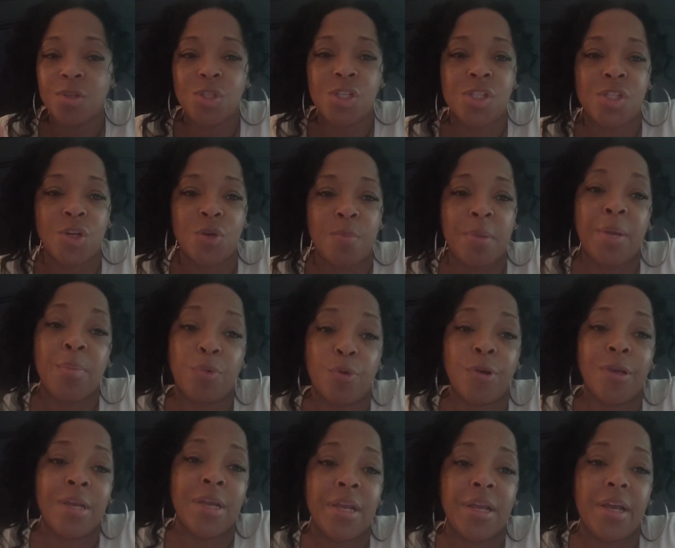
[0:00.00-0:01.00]
just her
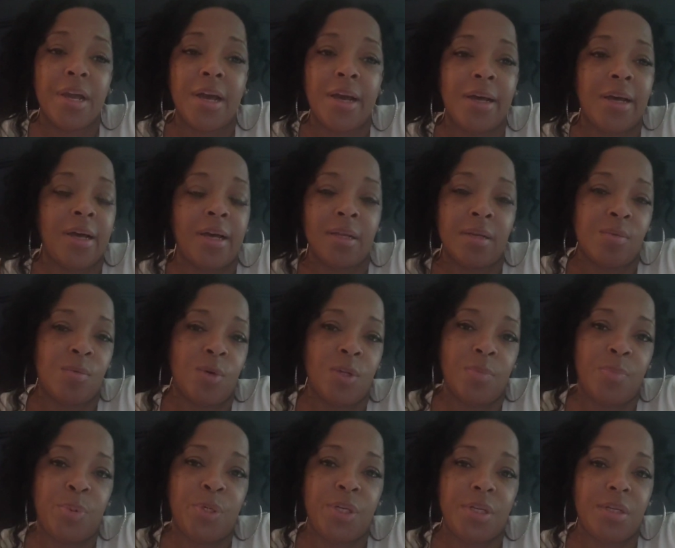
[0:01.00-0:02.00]
memory, I don't
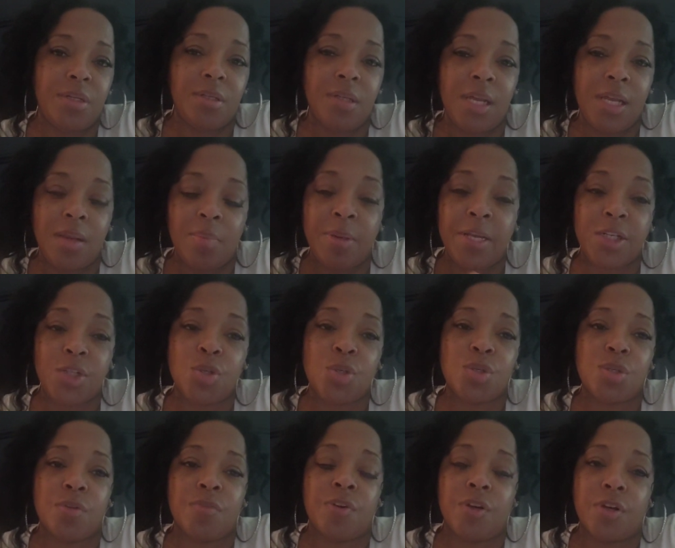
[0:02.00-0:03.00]
want to put any
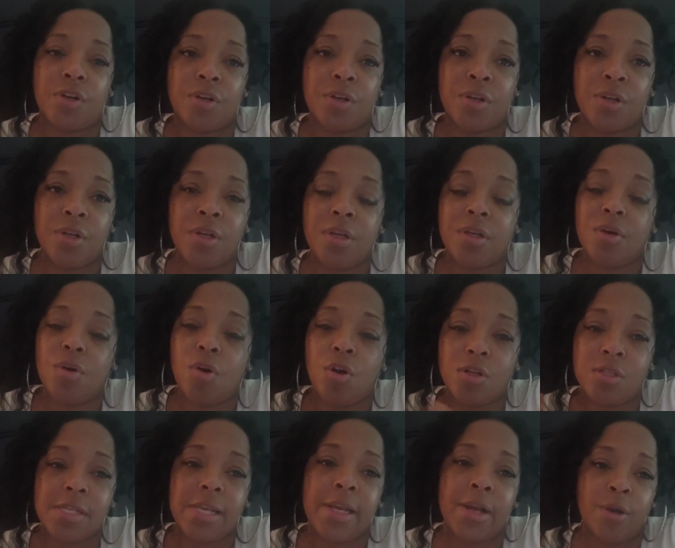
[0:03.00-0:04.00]
pictures of her
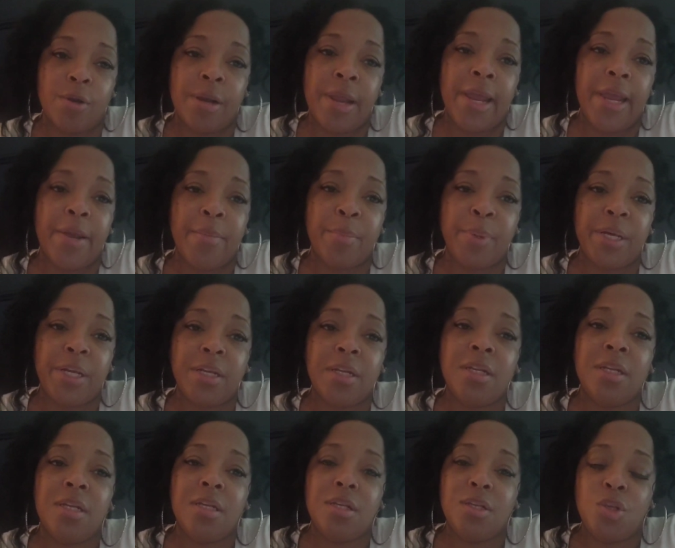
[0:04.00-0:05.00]
or say her name, but
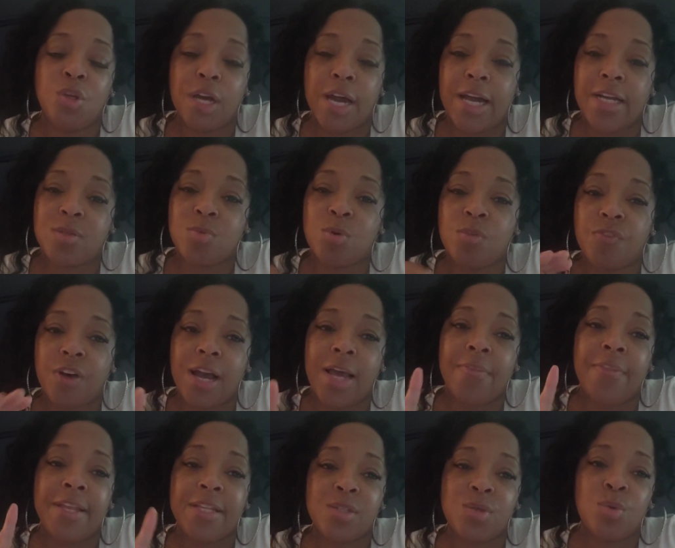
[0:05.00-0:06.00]
you guys will
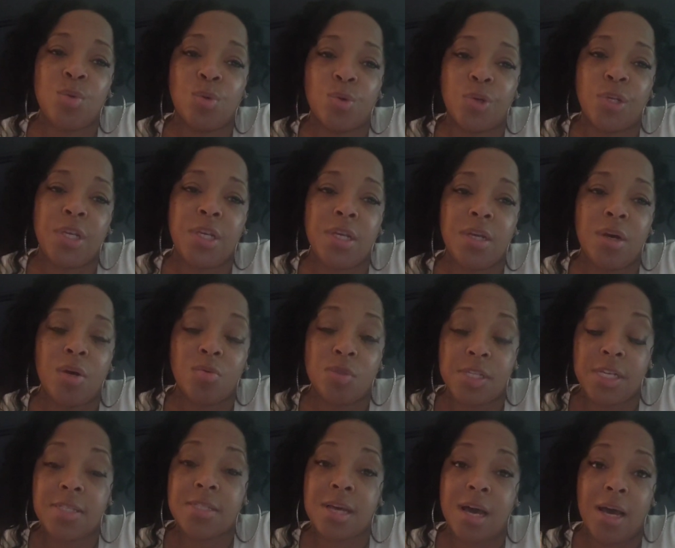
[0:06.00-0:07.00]
find that story on
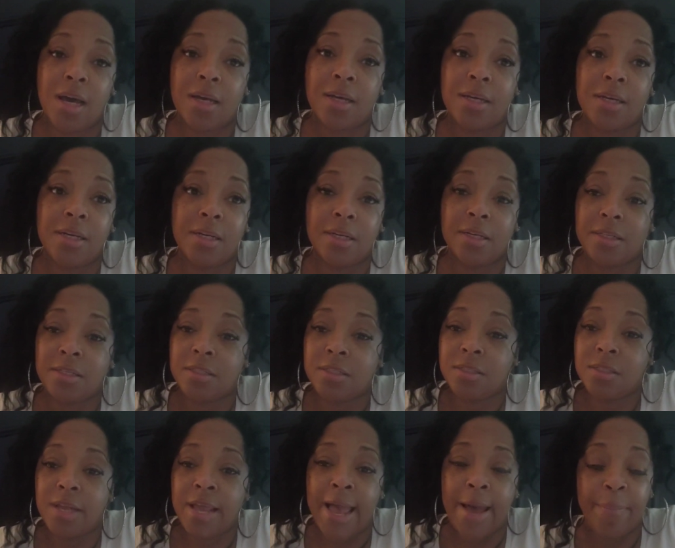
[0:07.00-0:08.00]
TikTok.
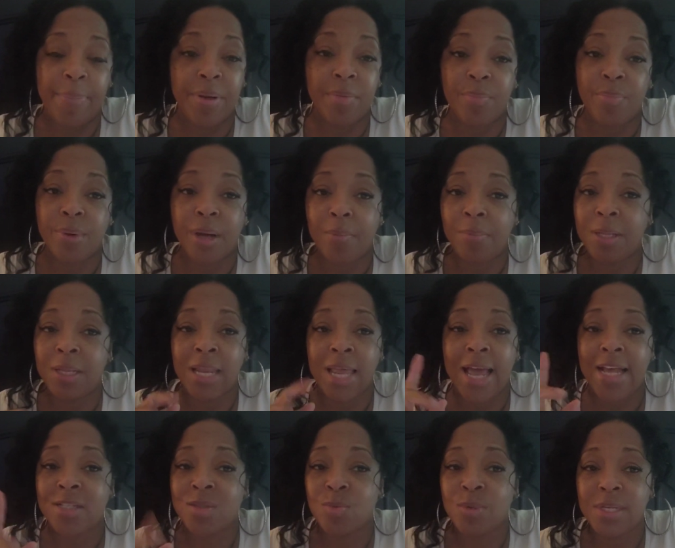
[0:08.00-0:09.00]
Happened probably
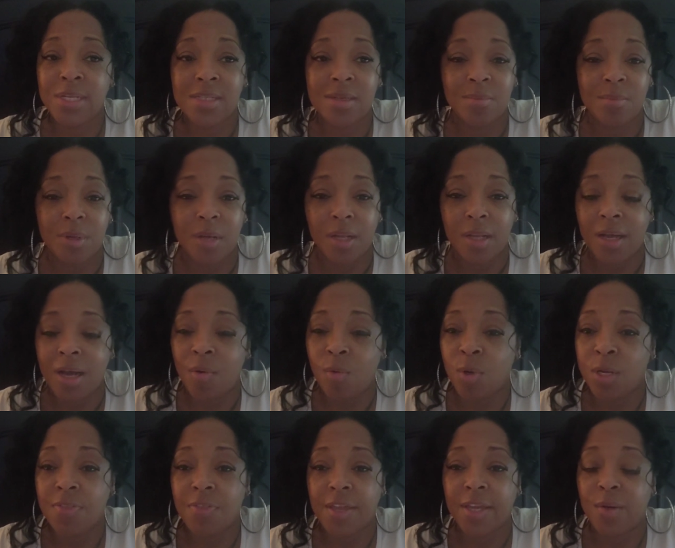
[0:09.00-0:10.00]
last week. I
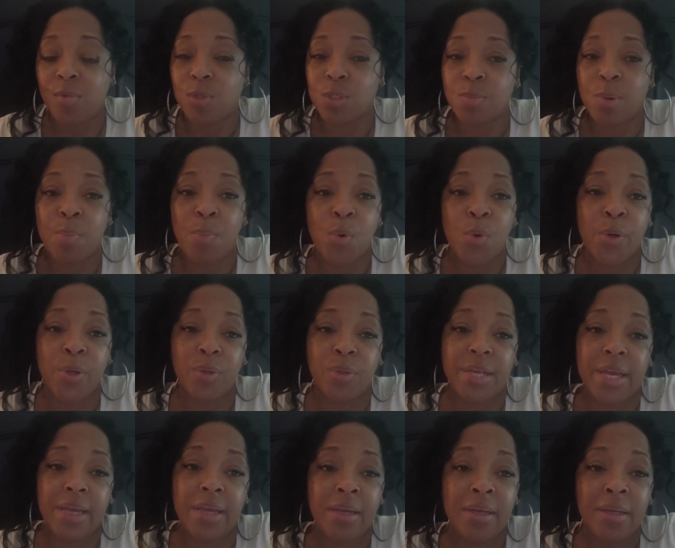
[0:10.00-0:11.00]
want to think it was Memorial
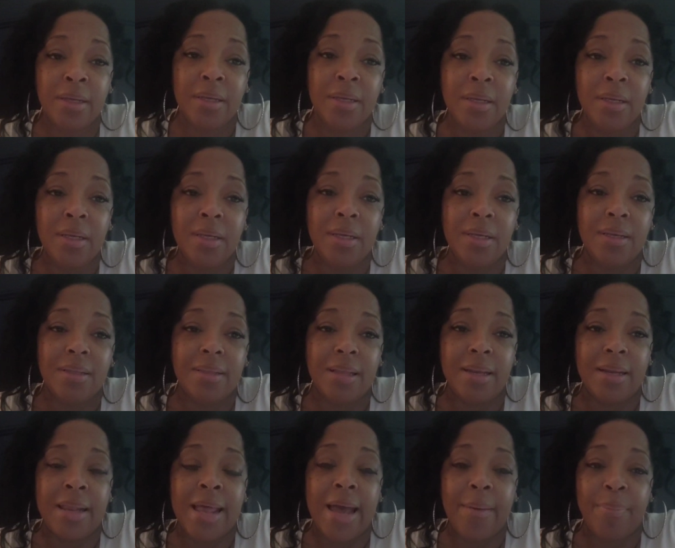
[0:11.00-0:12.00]
Day
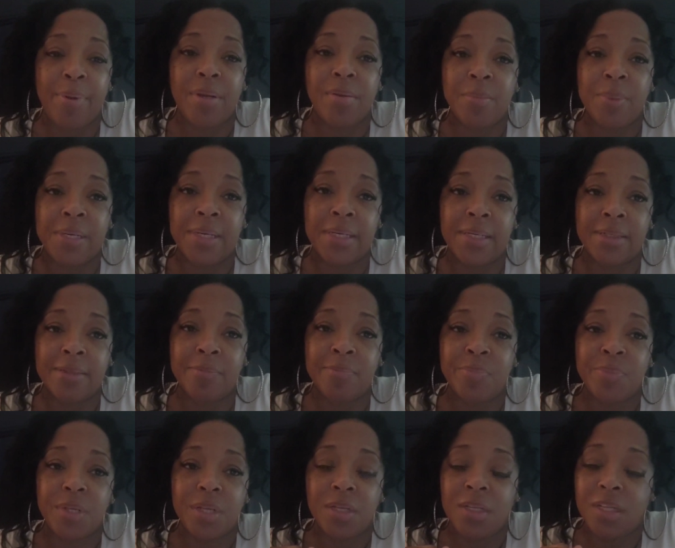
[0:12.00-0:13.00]
that it happened, but
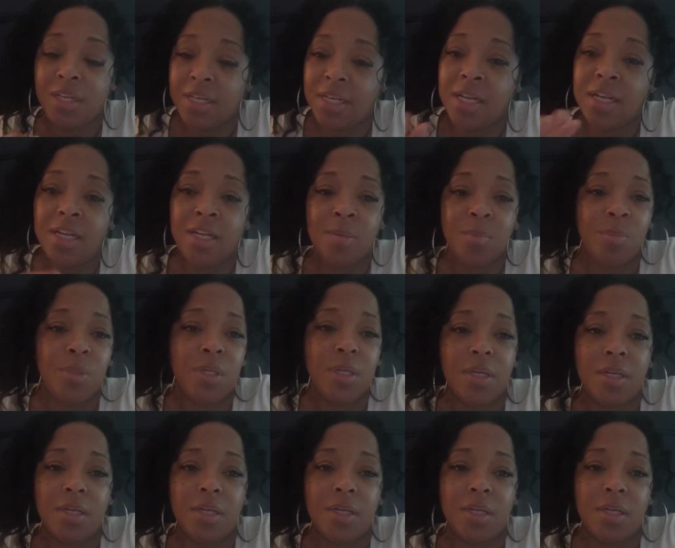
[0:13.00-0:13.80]
look it up.